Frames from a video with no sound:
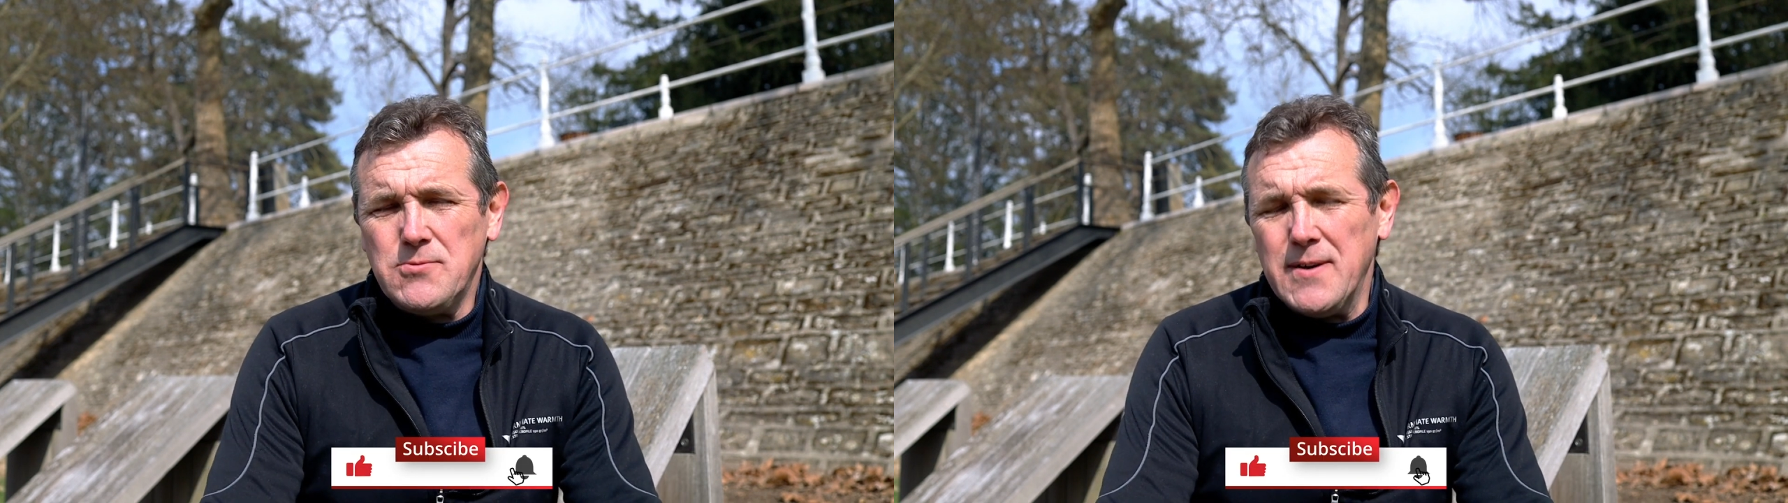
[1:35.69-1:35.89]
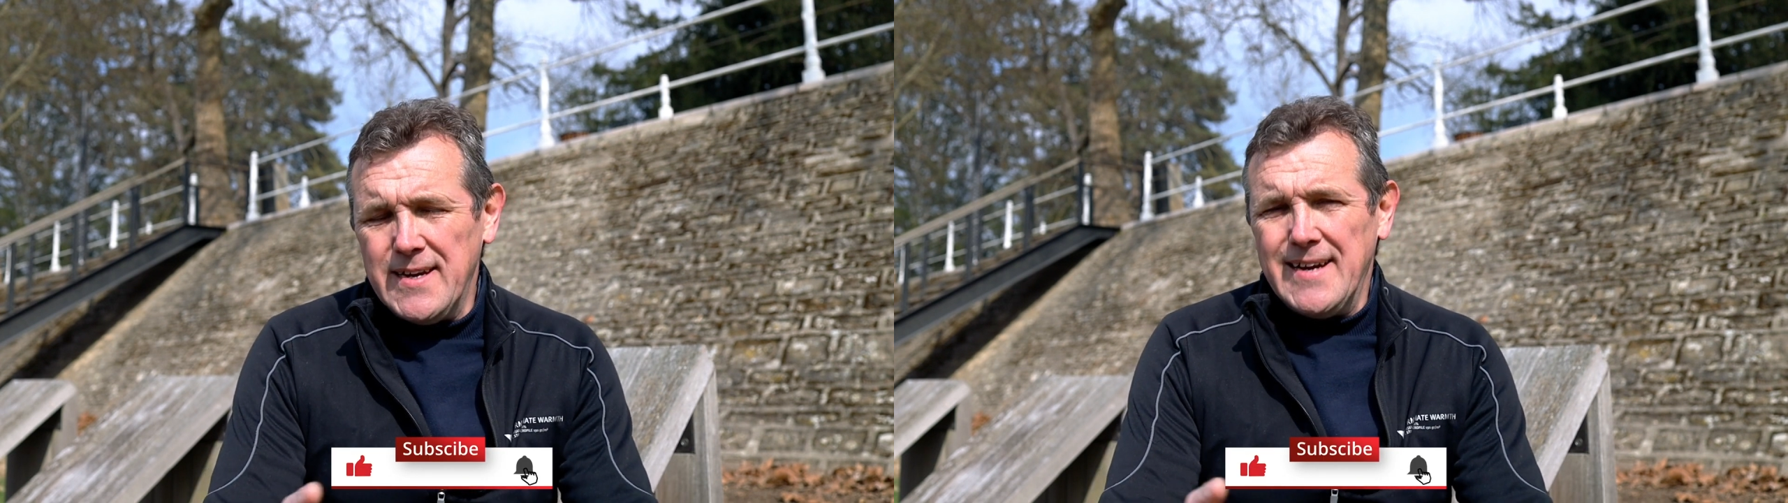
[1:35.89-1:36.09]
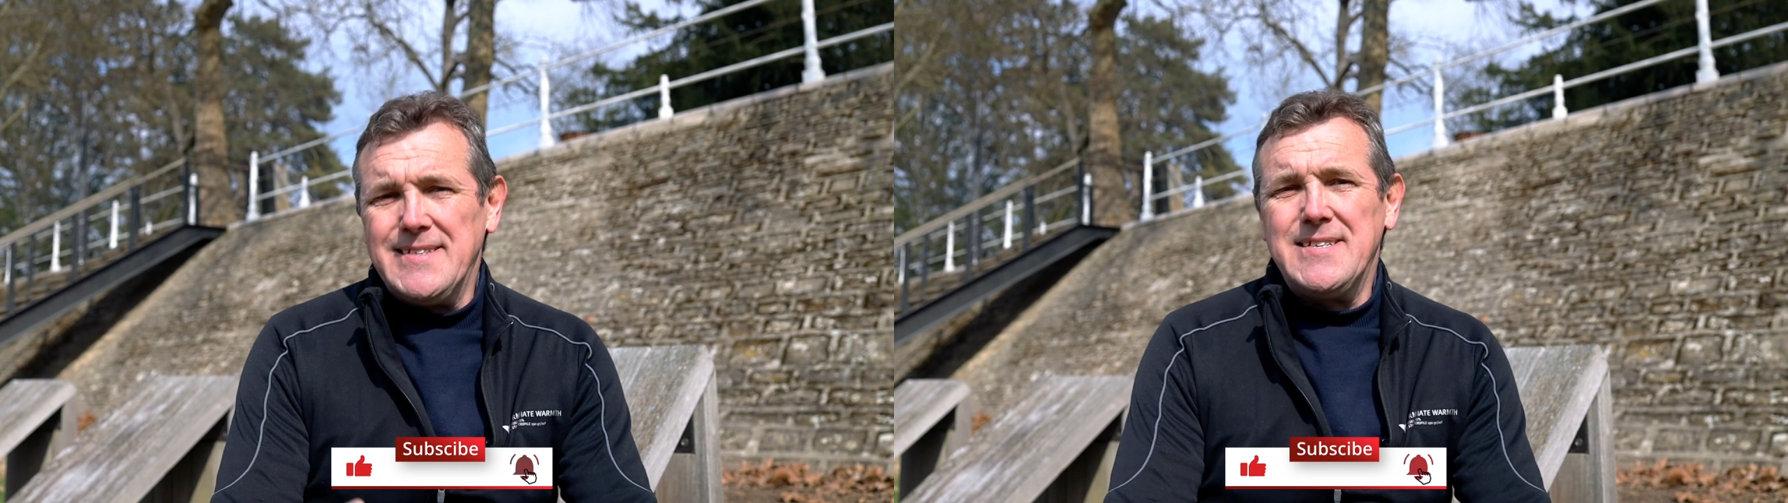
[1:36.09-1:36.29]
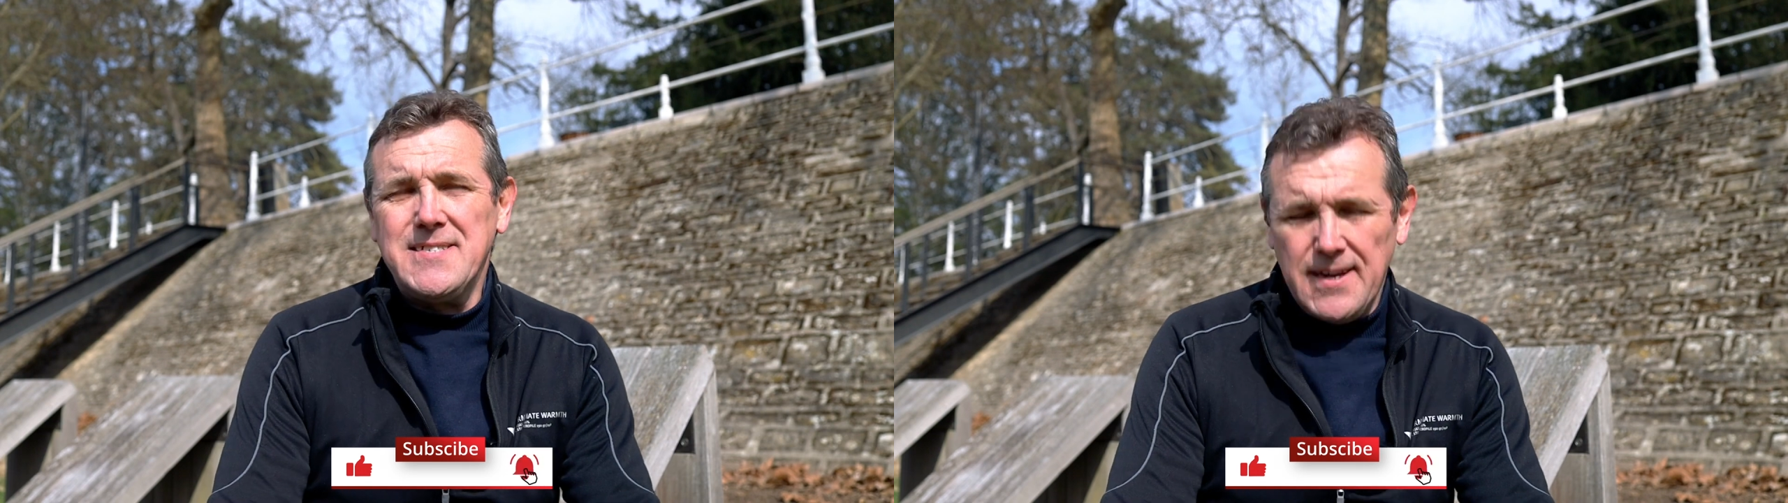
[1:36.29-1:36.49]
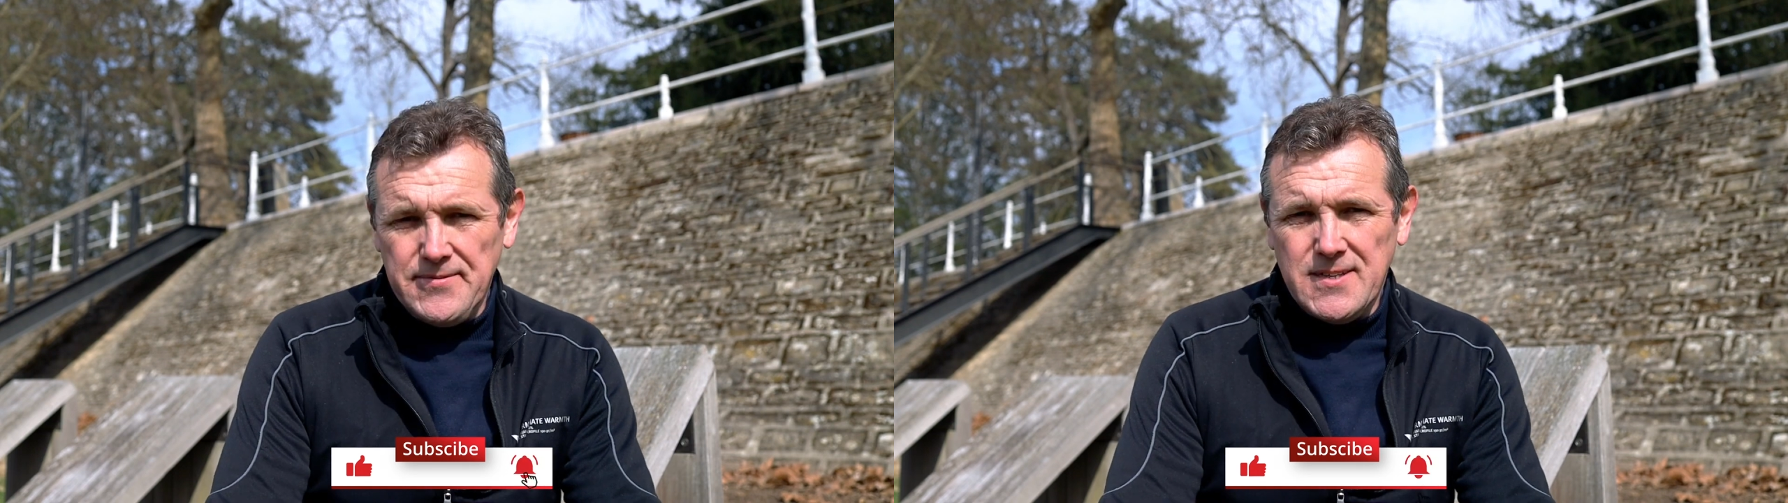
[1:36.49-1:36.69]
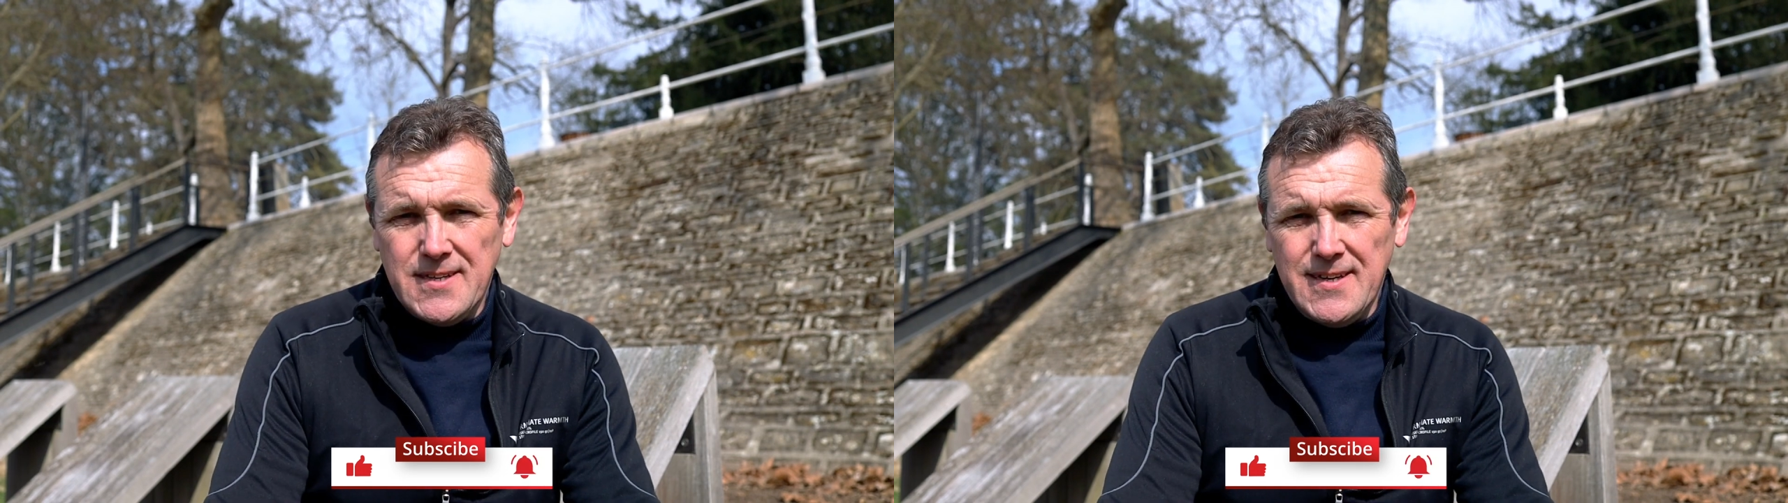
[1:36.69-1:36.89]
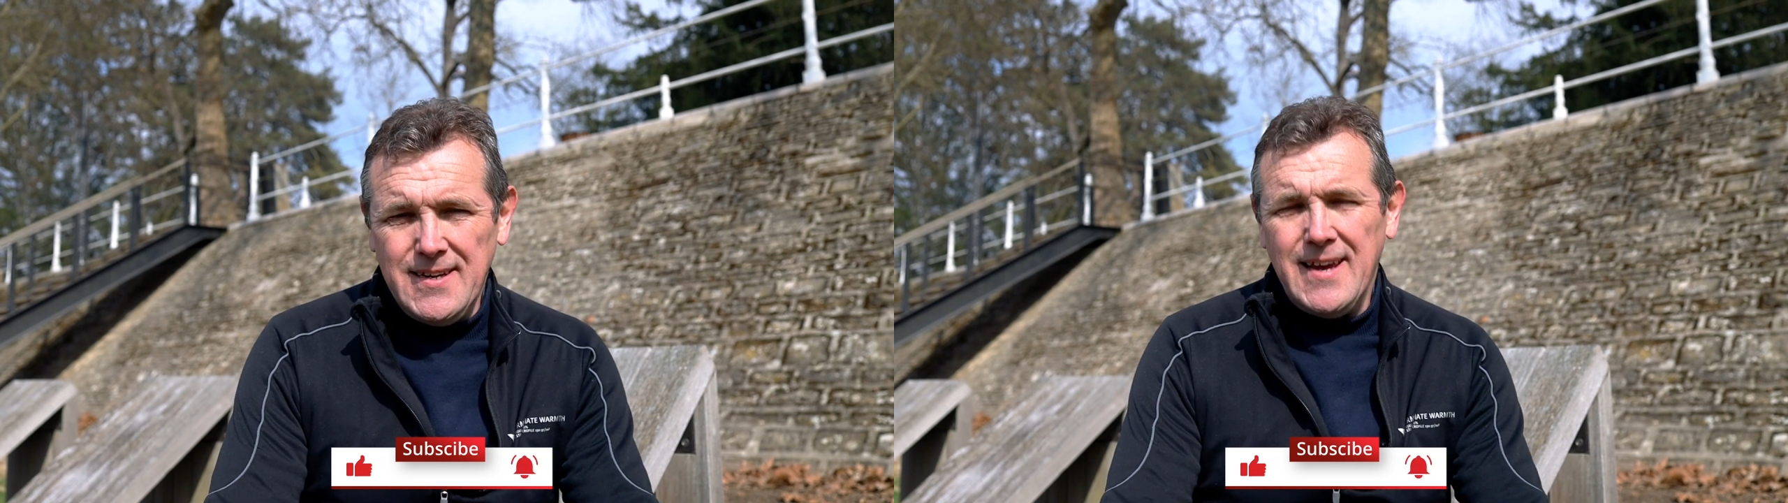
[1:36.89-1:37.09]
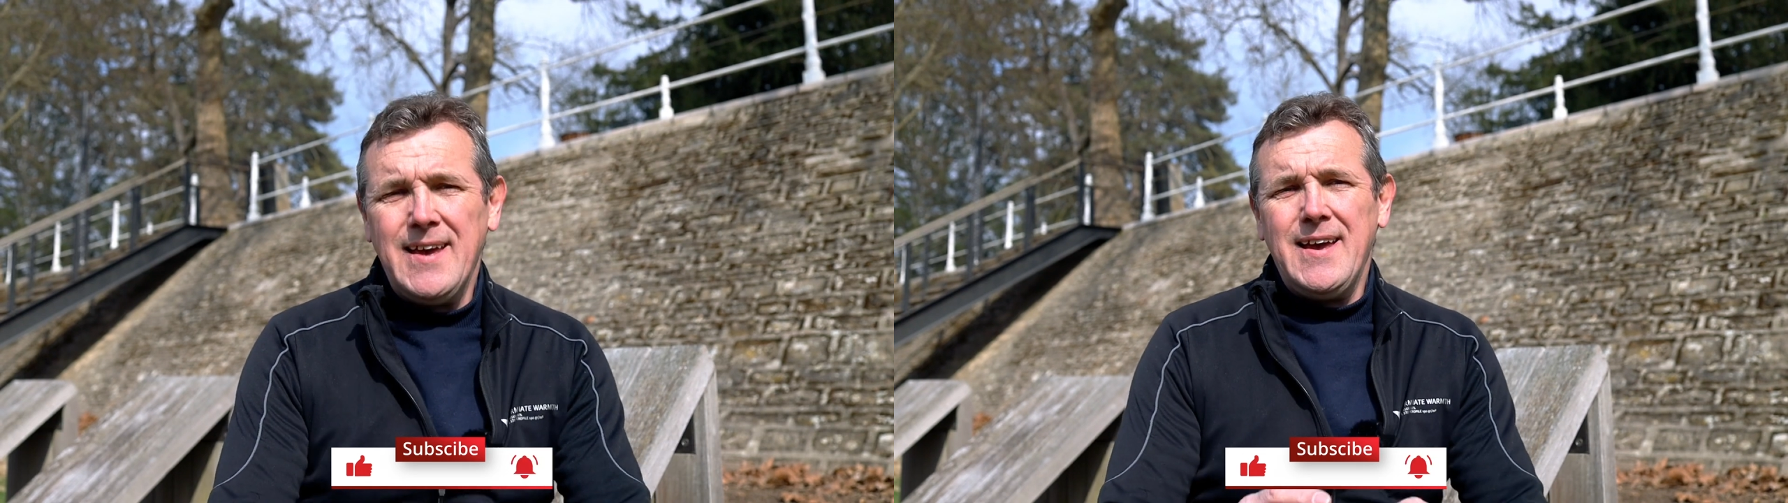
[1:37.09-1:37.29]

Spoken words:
28 to 70